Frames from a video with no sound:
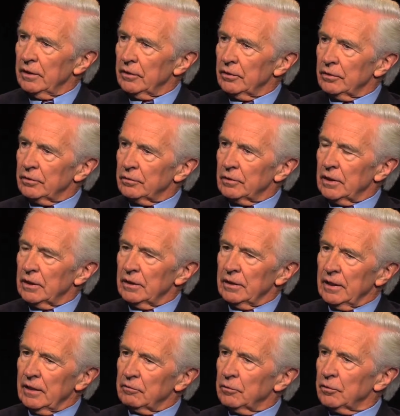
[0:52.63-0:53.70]
they're
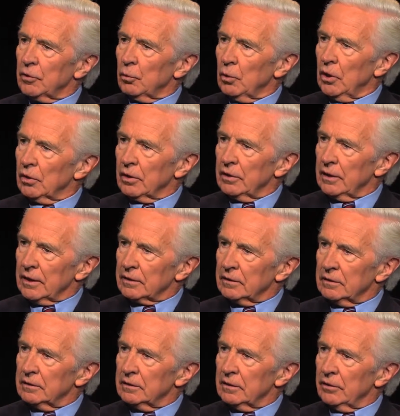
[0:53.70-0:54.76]
not very well
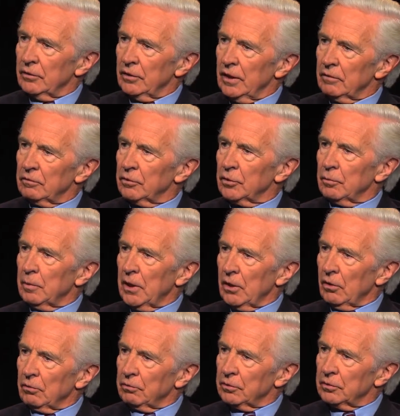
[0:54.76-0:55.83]
connected, they're not very
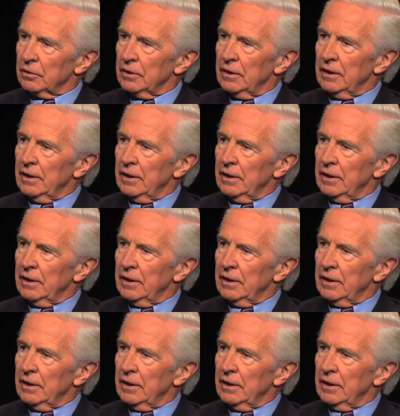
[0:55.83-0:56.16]
powerful.